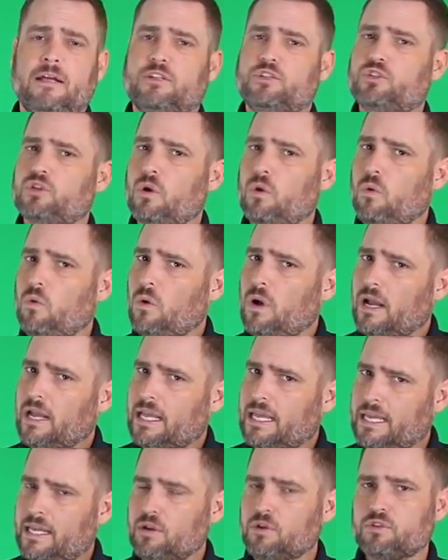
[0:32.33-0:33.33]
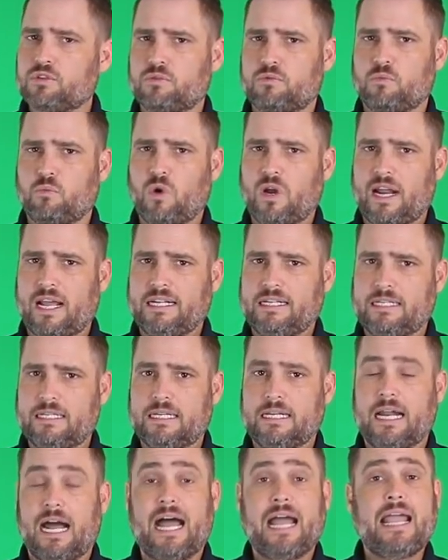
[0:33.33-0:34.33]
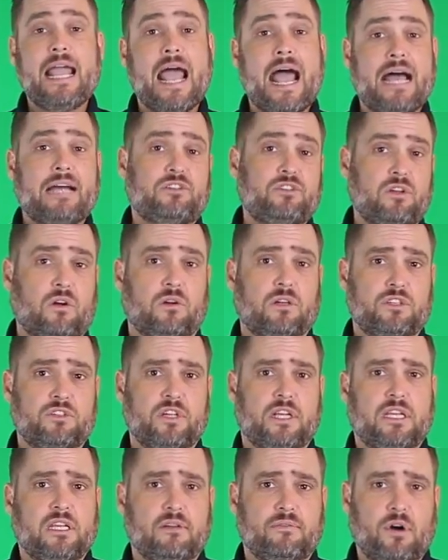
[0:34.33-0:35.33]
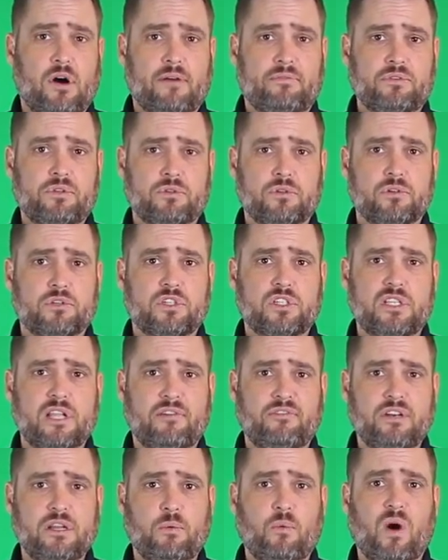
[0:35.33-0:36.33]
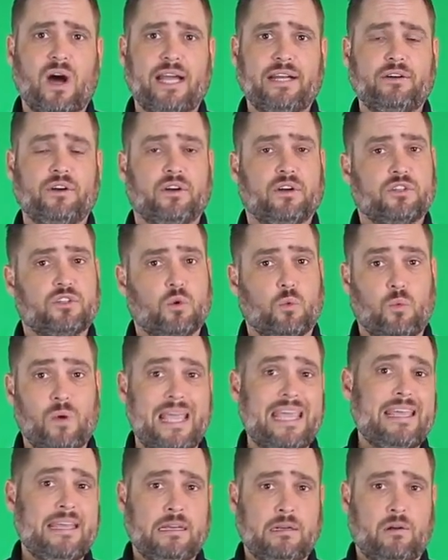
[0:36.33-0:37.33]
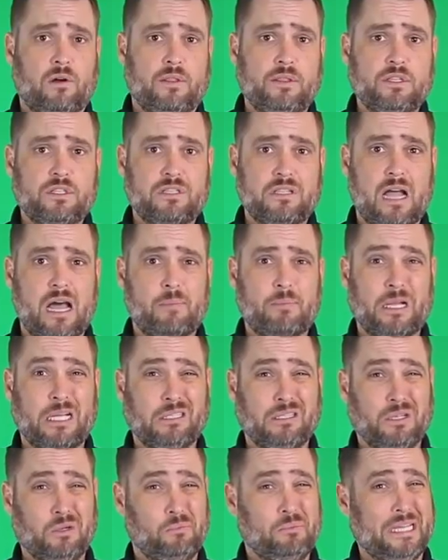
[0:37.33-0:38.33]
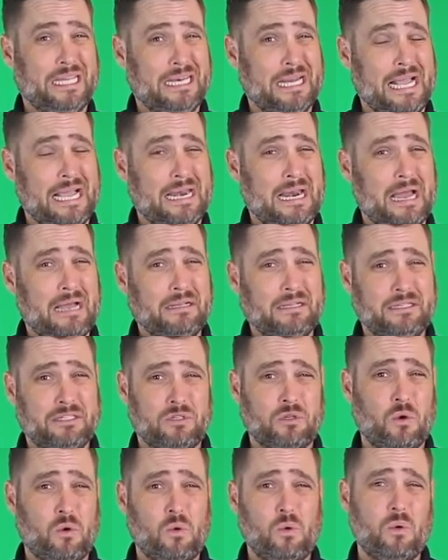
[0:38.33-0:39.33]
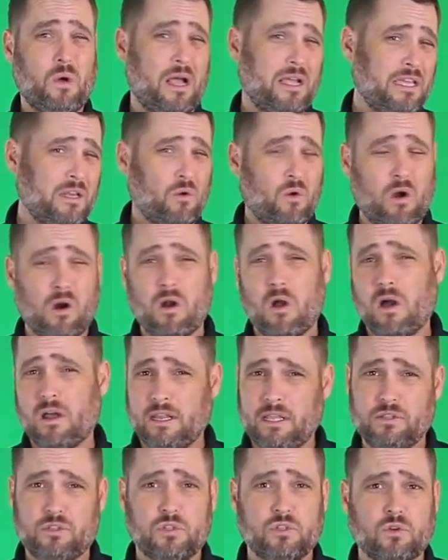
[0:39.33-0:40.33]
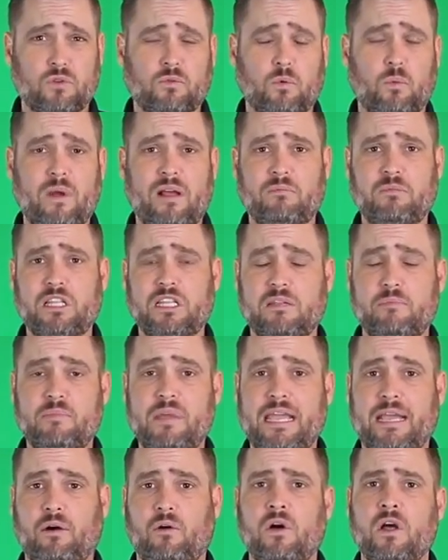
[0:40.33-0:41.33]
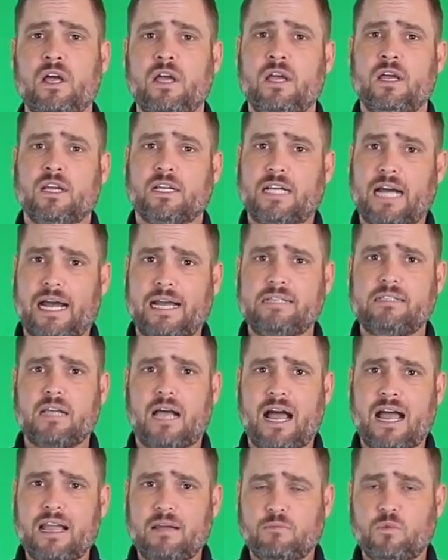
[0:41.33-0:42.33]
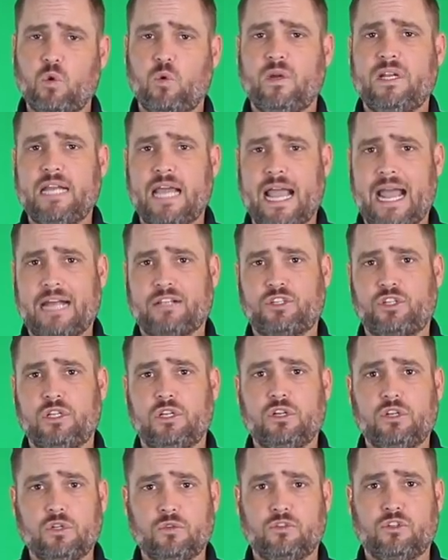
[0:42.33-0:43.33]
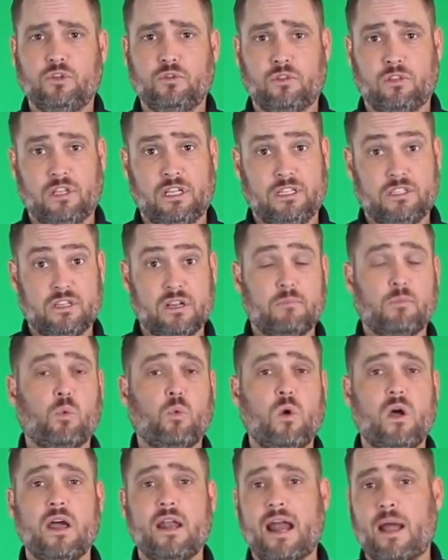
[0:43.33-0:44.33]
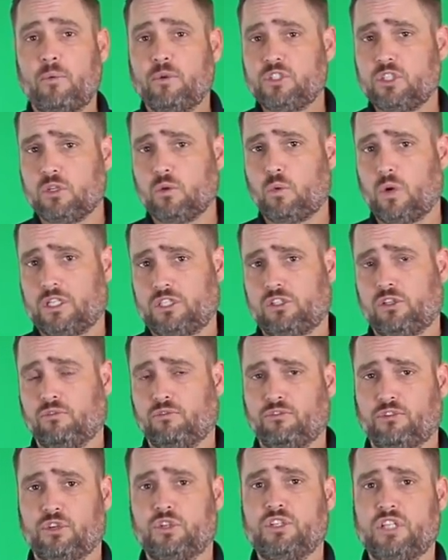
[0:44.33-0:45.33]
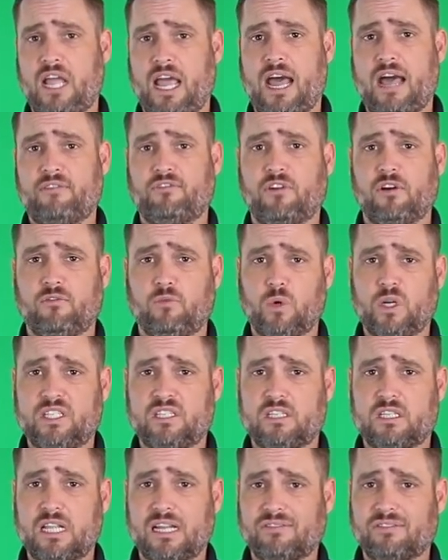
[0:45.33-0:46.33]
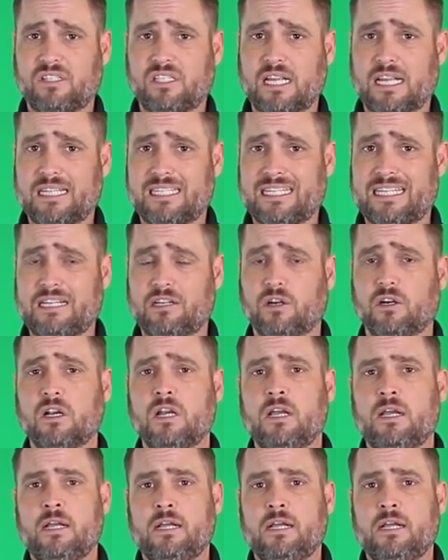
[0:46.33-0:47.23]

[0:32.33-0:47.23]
So here's what I did. I asked our executive officer, Stephannie Weidner, to weigh in on this topic a little bit. And so, you know, our audience is overwhelmingly male. Guys, I am going to ask you to do two things. Number one, I want you to watch the first half of what Steph says here